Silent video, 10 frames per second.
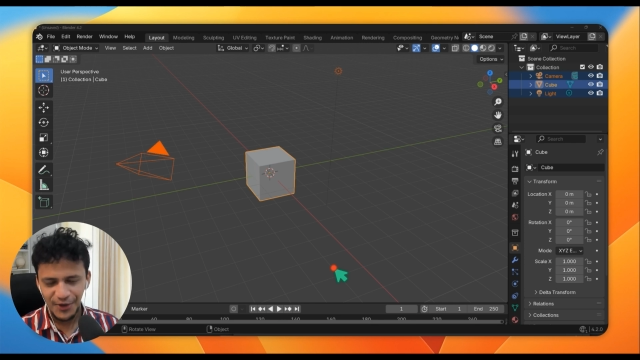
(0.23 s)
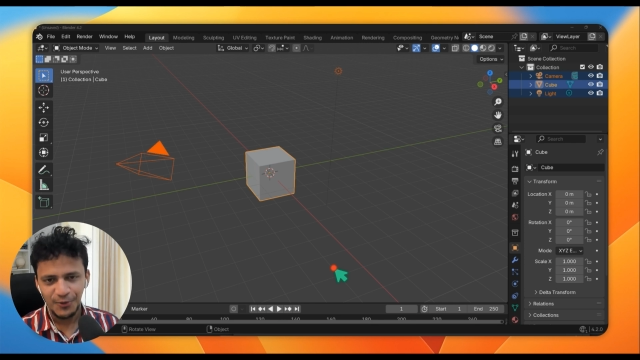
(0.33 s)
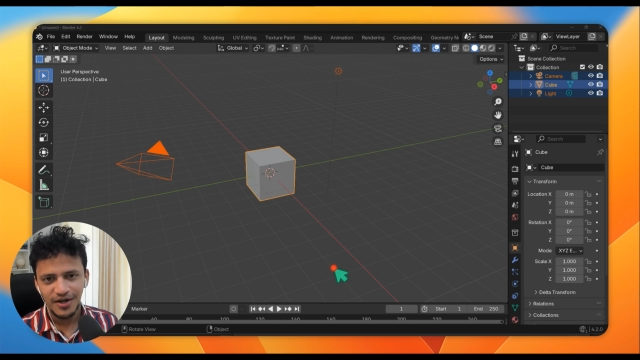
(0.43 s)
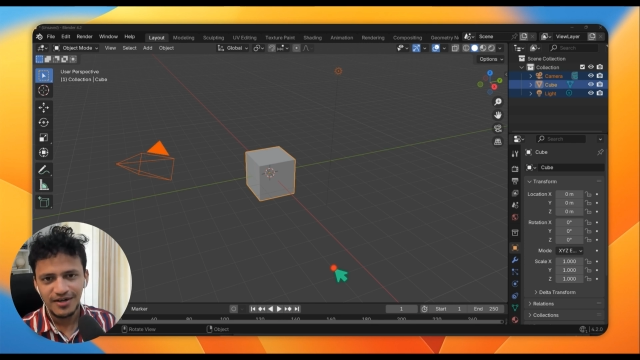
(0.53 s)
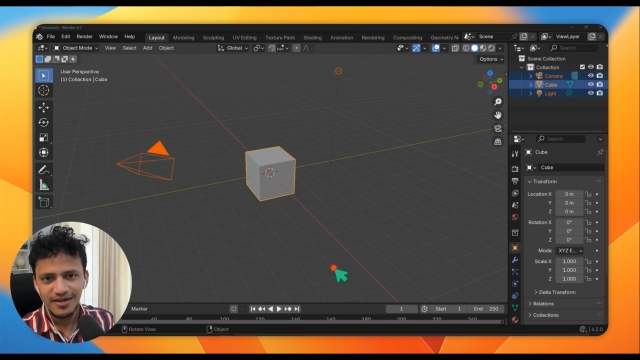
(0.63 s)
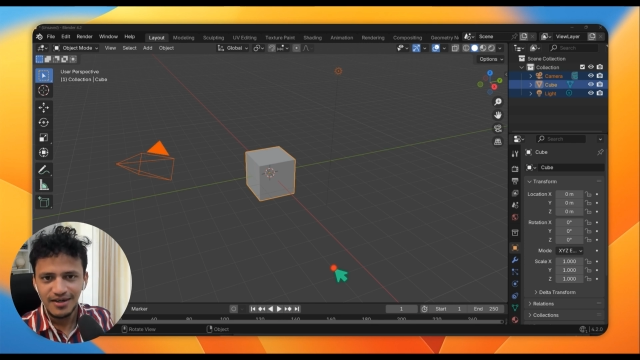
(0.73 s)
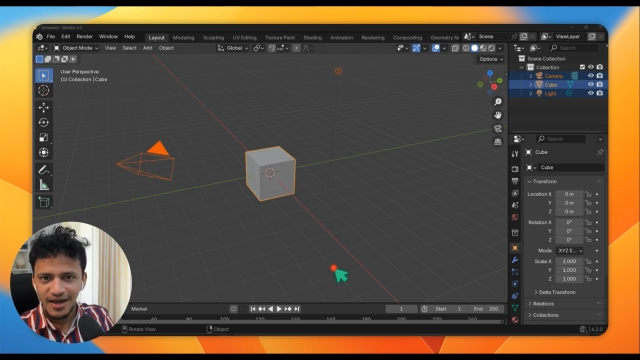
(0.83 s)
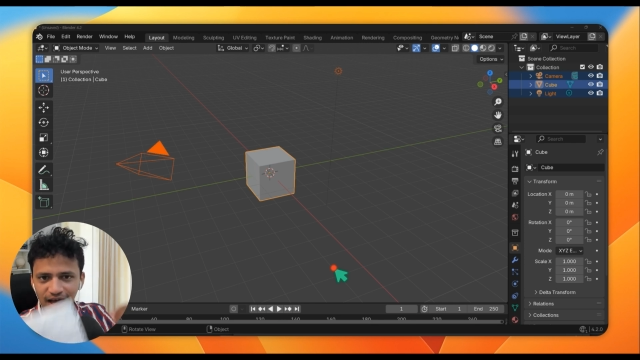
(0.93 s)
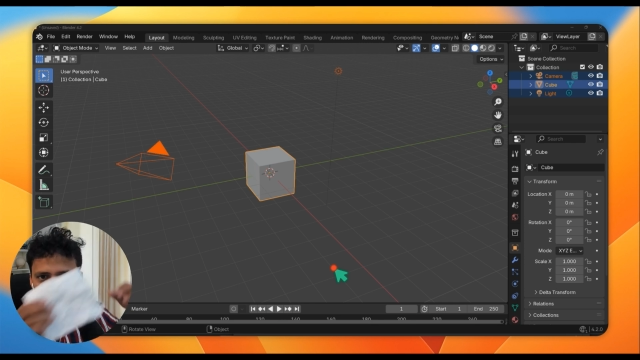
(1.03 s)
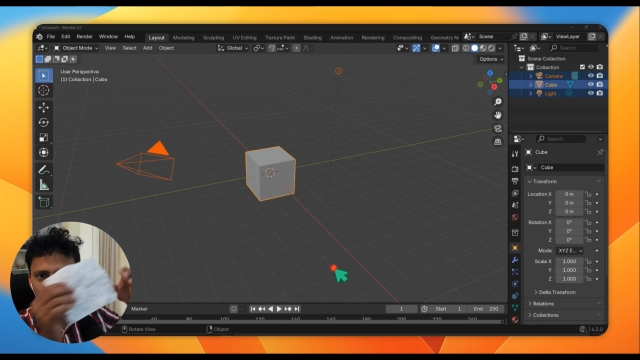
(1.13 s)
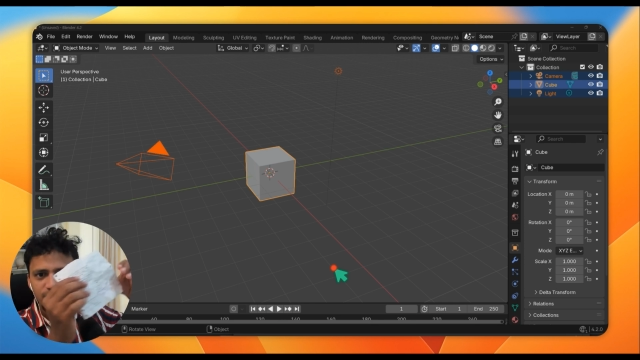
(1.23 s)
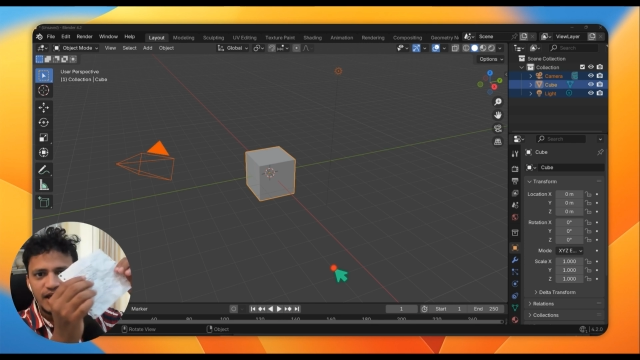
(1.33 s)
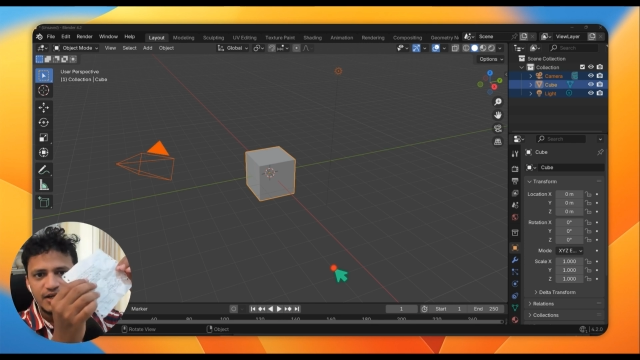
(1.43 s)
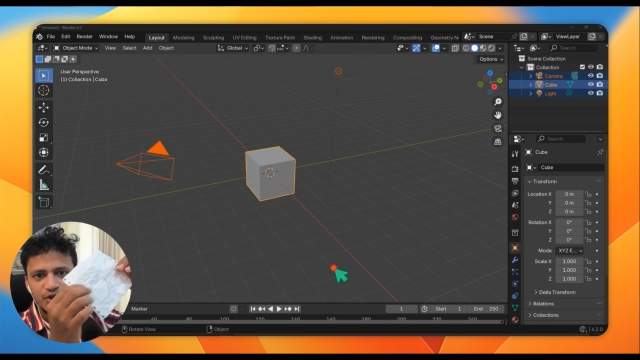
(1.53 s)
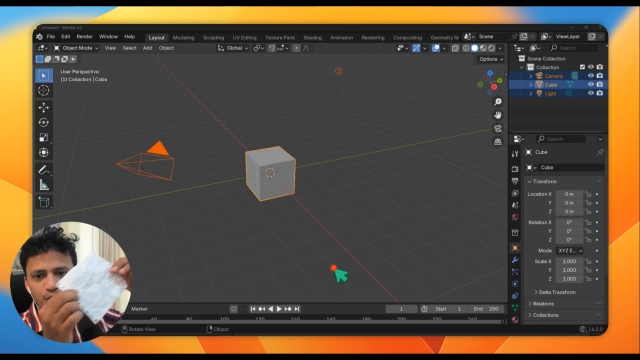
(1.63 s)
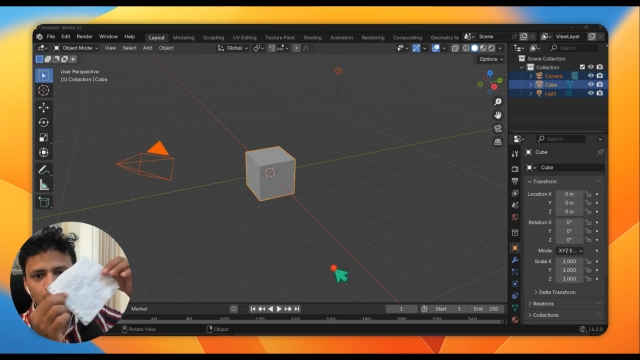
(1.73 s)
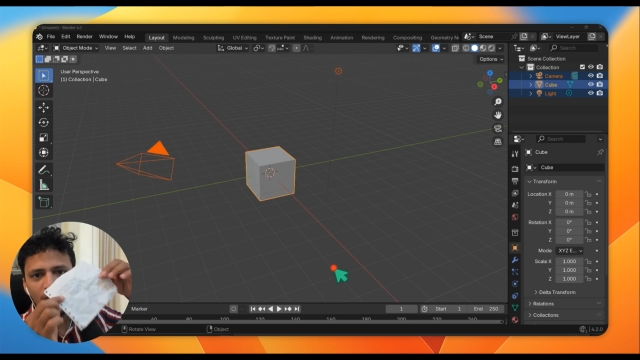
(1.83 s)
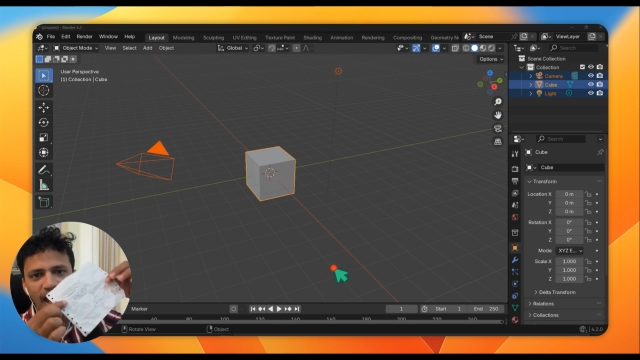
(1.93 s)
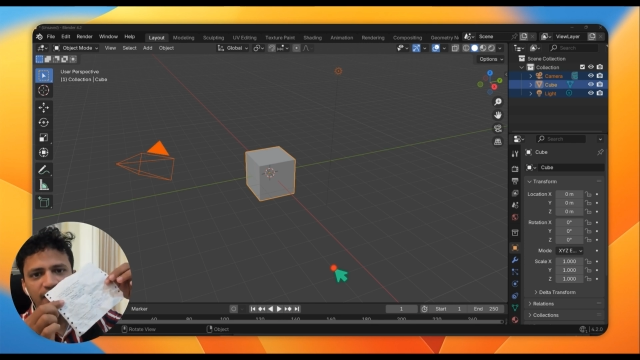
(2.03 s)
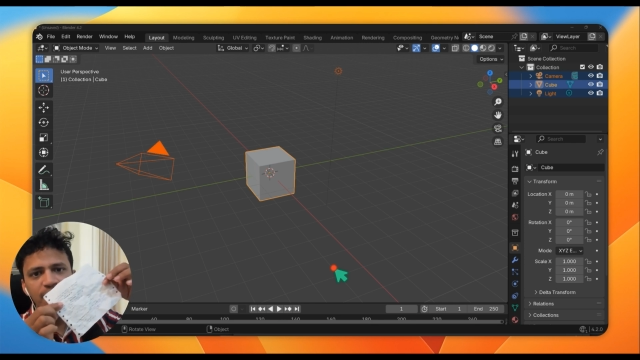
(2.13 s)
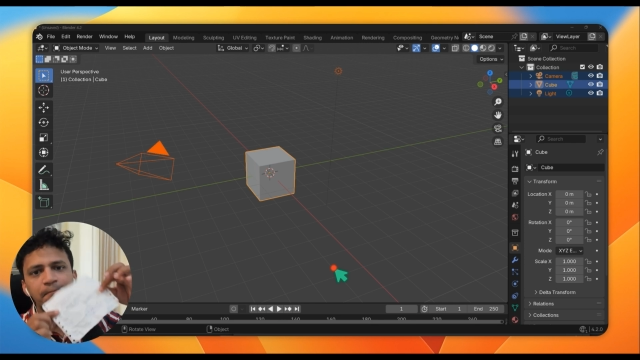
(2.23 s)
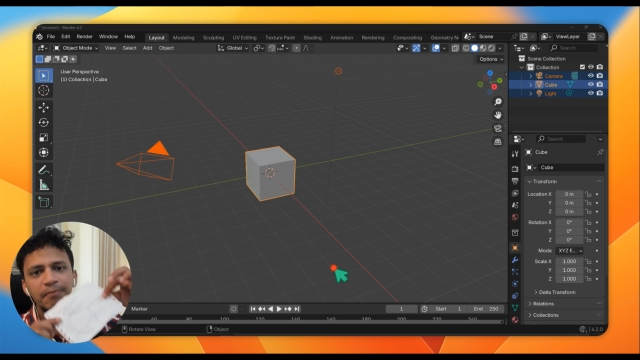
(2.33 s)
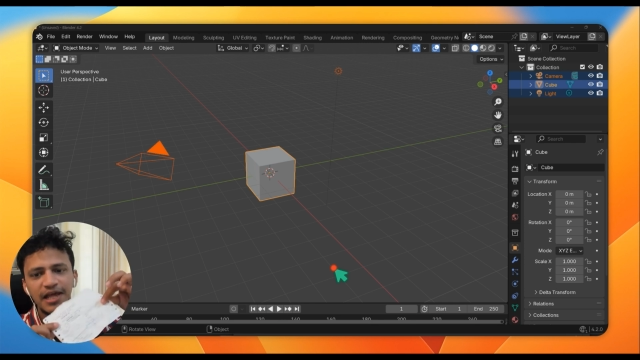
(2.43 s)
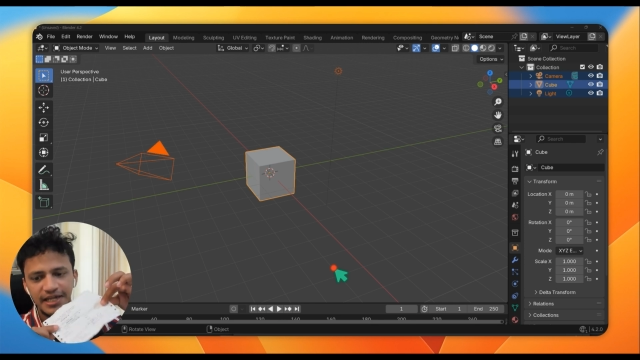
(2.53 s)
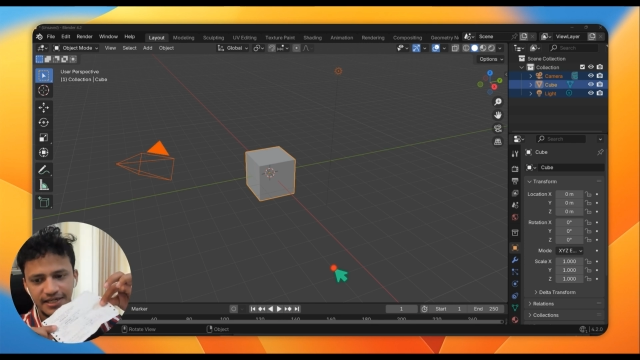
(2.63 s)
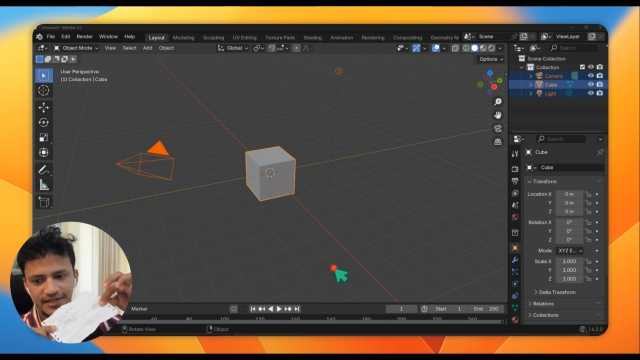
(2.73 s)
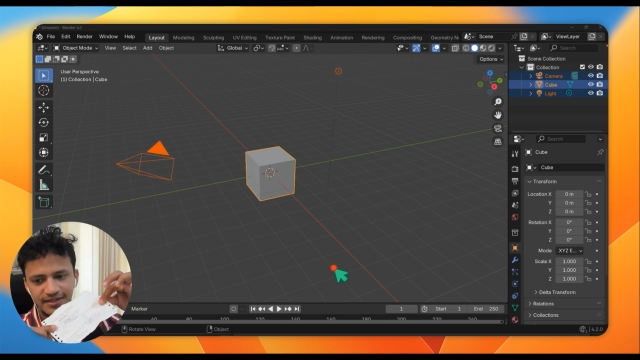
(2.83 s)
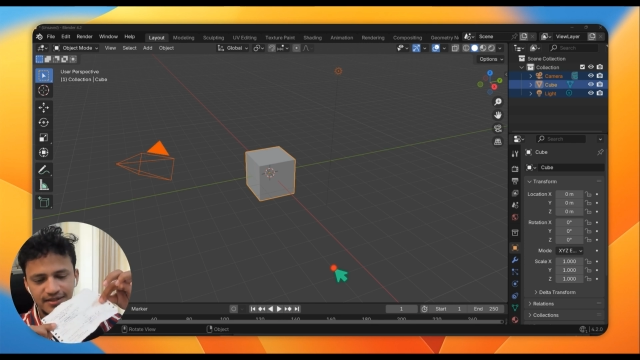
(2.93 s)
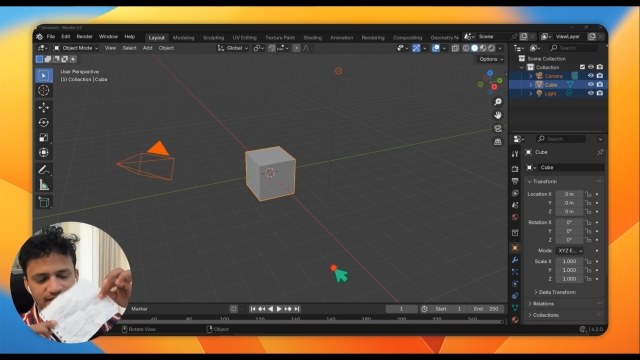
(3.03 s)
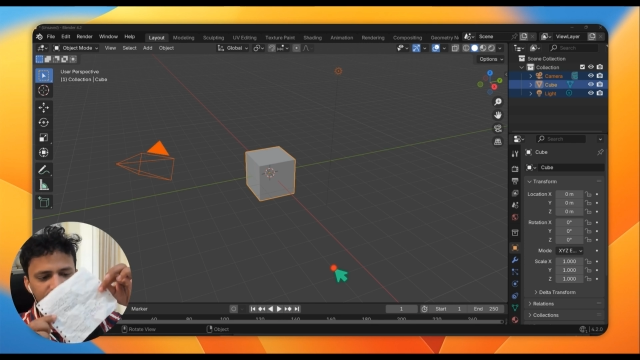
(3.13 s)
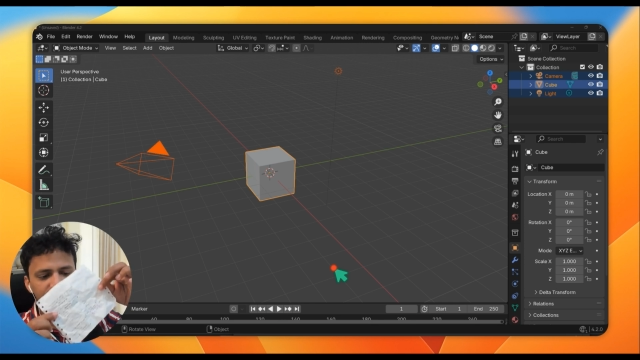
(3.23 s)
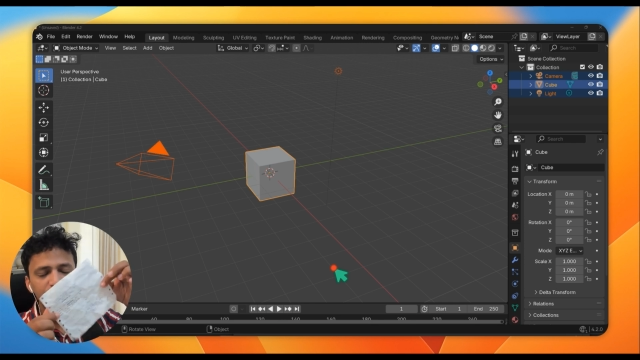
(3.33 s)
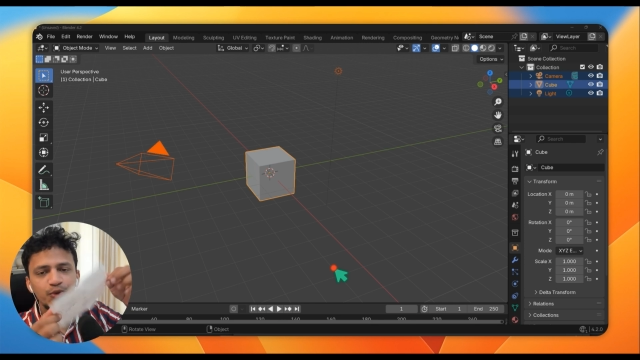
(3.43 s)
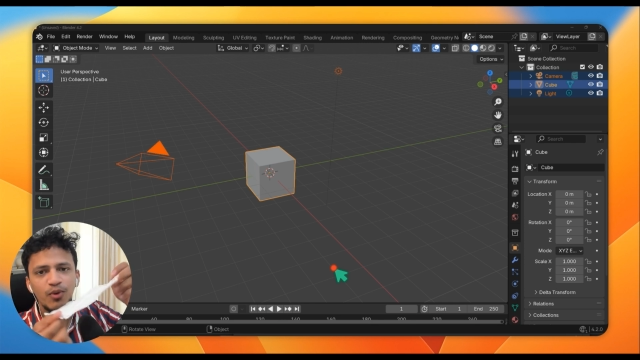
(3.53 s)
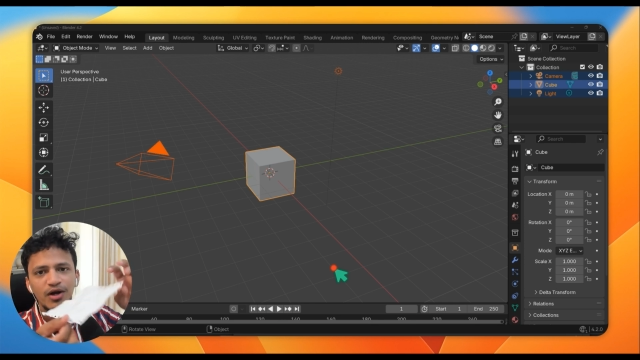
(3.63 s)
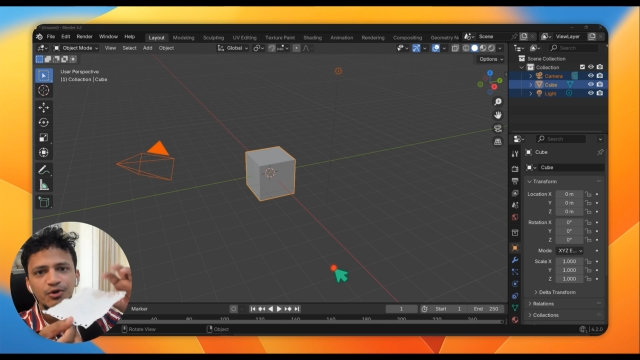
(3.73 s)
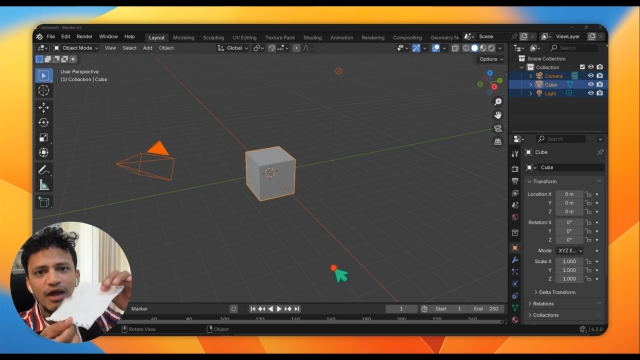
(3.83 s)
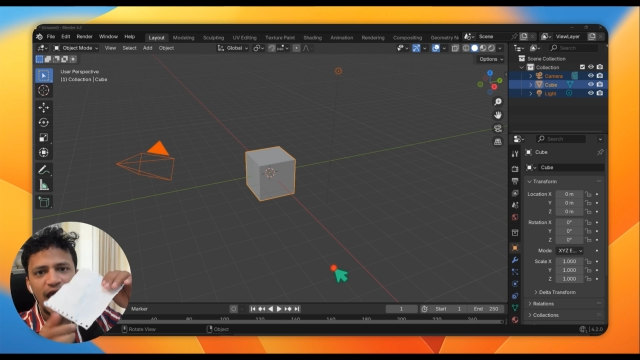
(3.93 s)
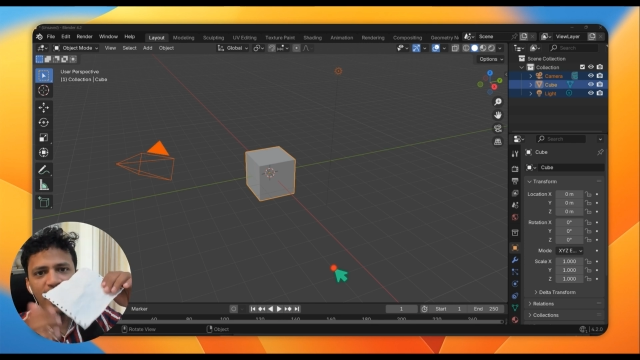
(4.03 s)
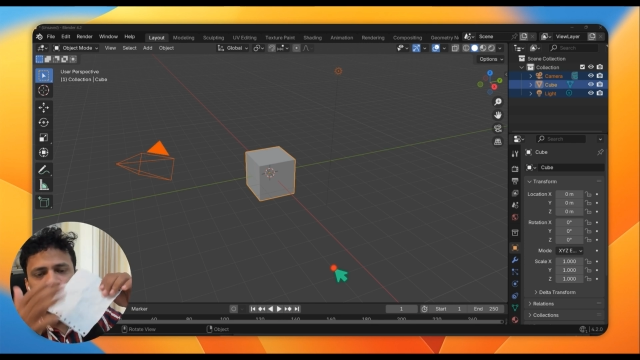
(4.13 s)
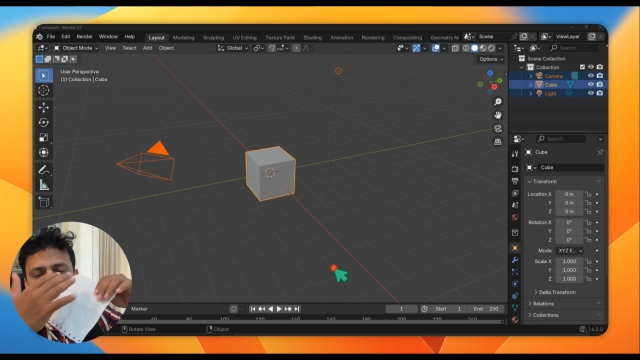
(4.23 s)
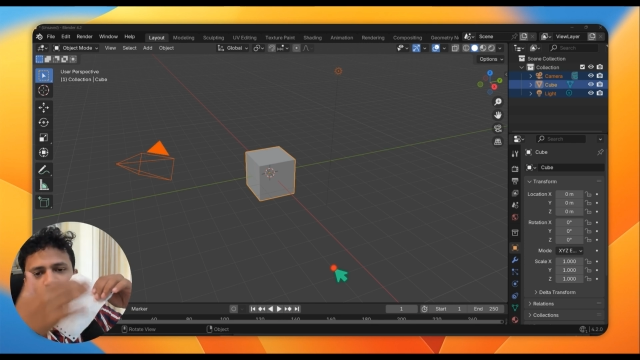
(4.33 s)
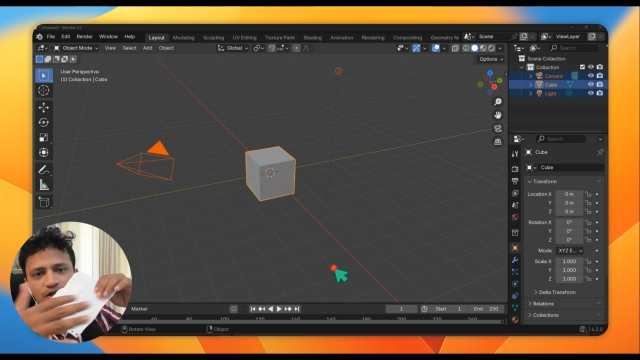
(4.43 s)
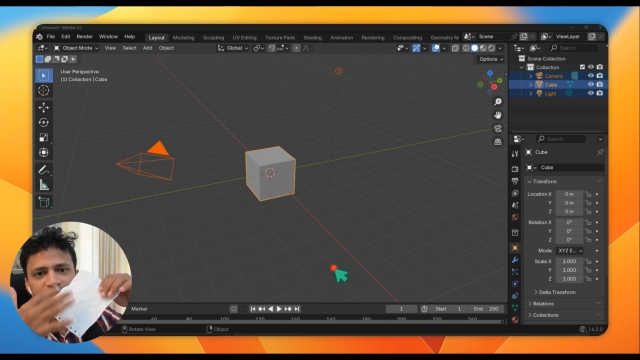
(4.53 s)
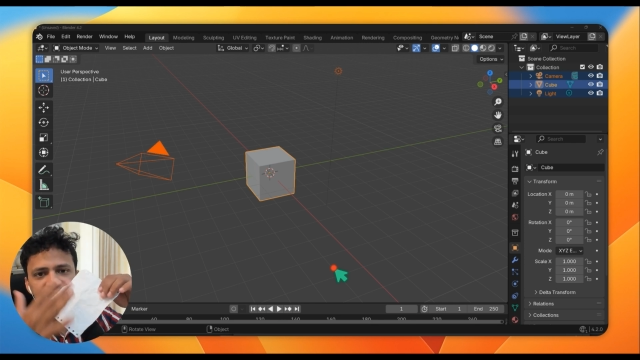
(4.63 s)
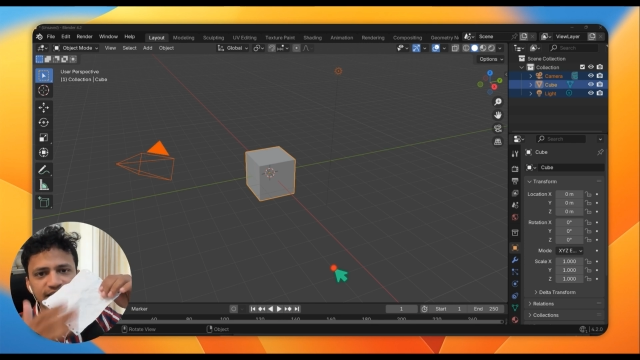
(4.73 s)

Hi everyone, assume that you have a plane and you want to add more